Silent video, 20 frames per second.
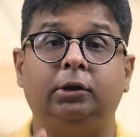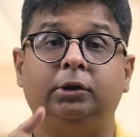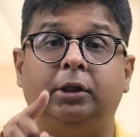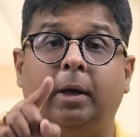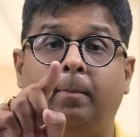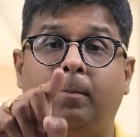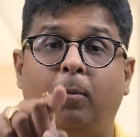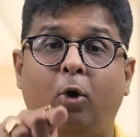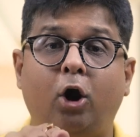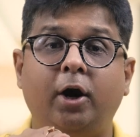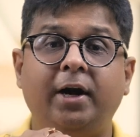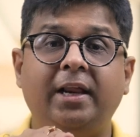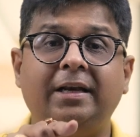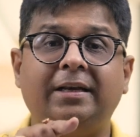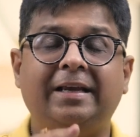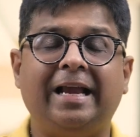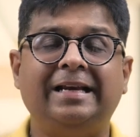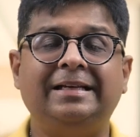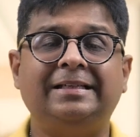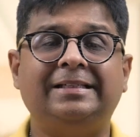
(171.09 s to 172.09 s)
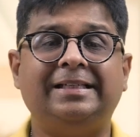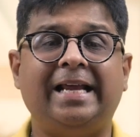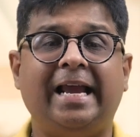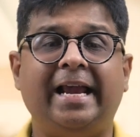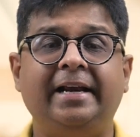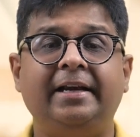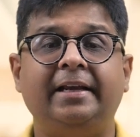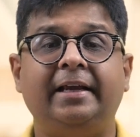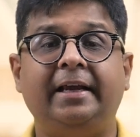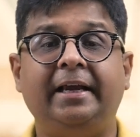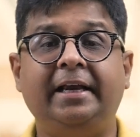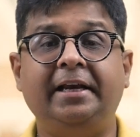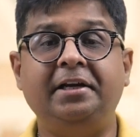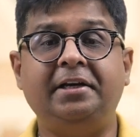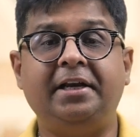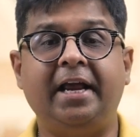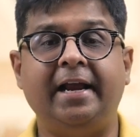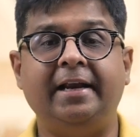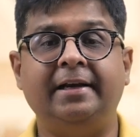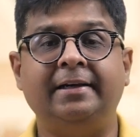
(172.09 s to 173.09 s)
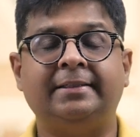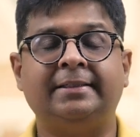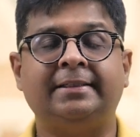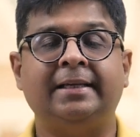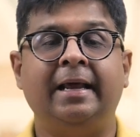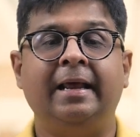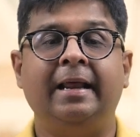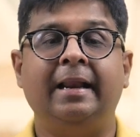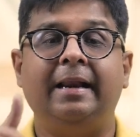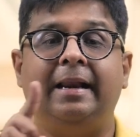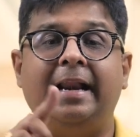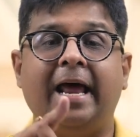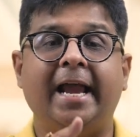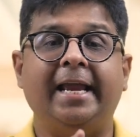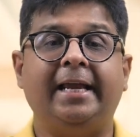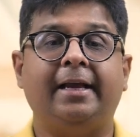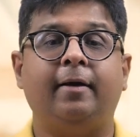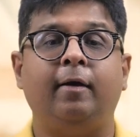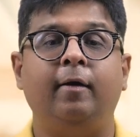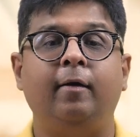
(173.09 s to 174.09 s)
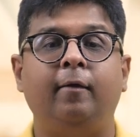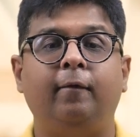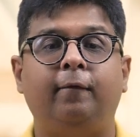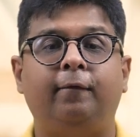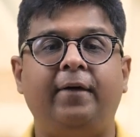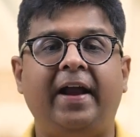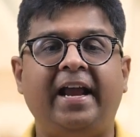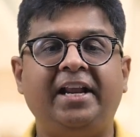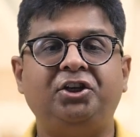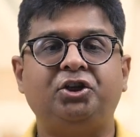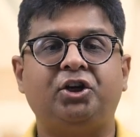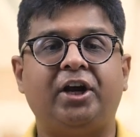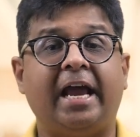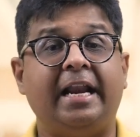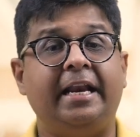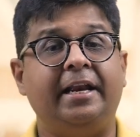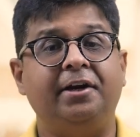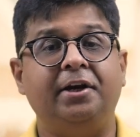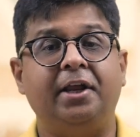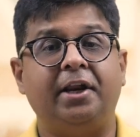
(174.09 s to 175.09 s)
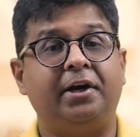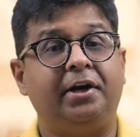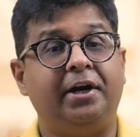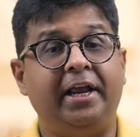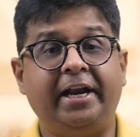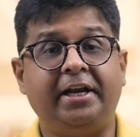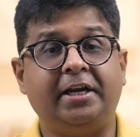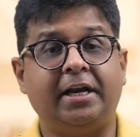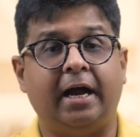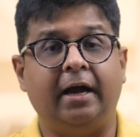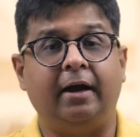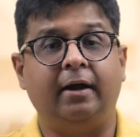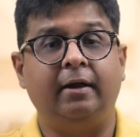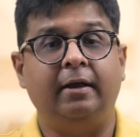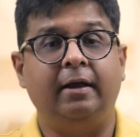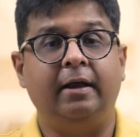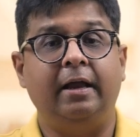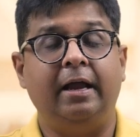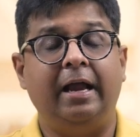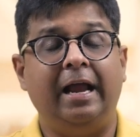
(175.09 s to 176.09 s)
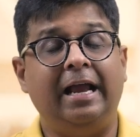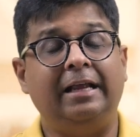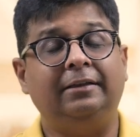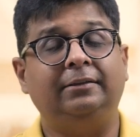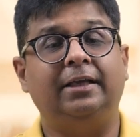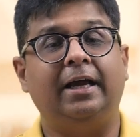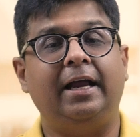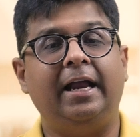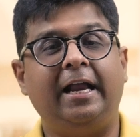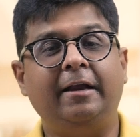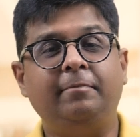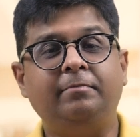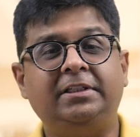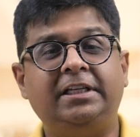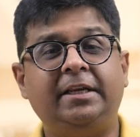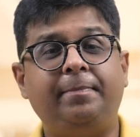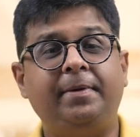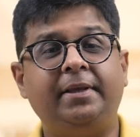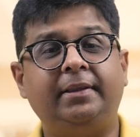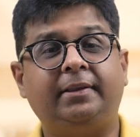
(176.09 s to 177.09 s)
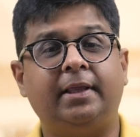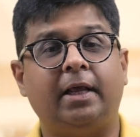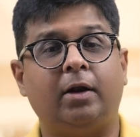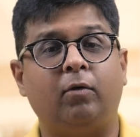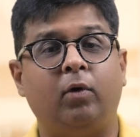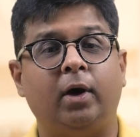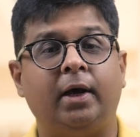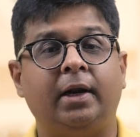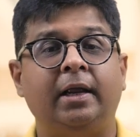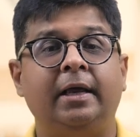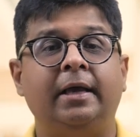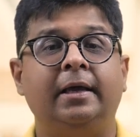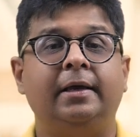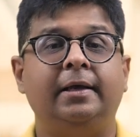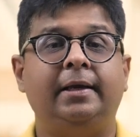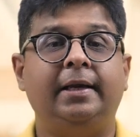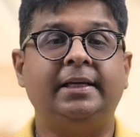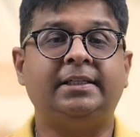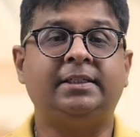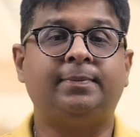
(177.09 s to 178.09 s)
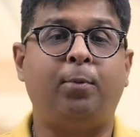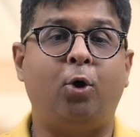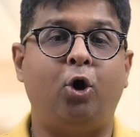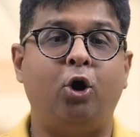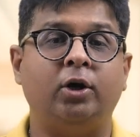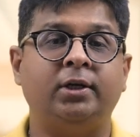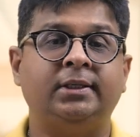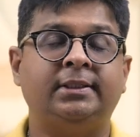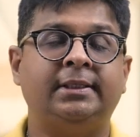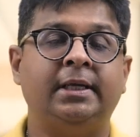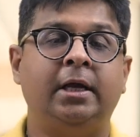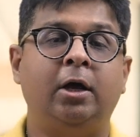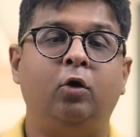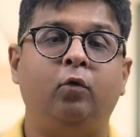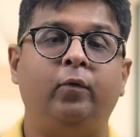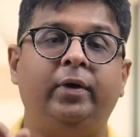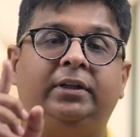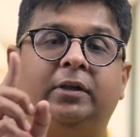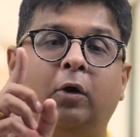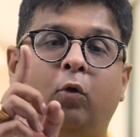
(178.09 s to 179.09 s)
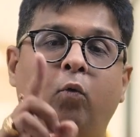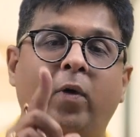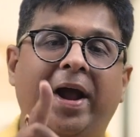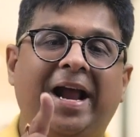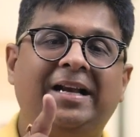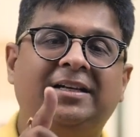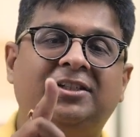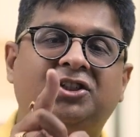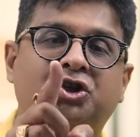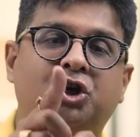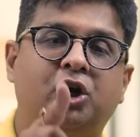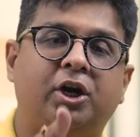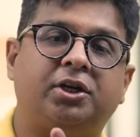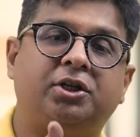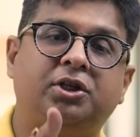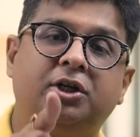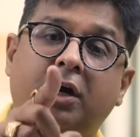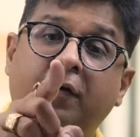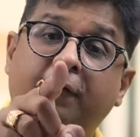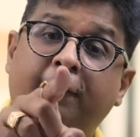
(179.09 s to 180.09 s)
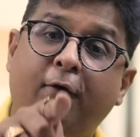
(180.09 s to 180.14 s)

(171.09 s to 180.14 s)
The model can send intents like fetch calendar data and the MCP server responds with a well-structured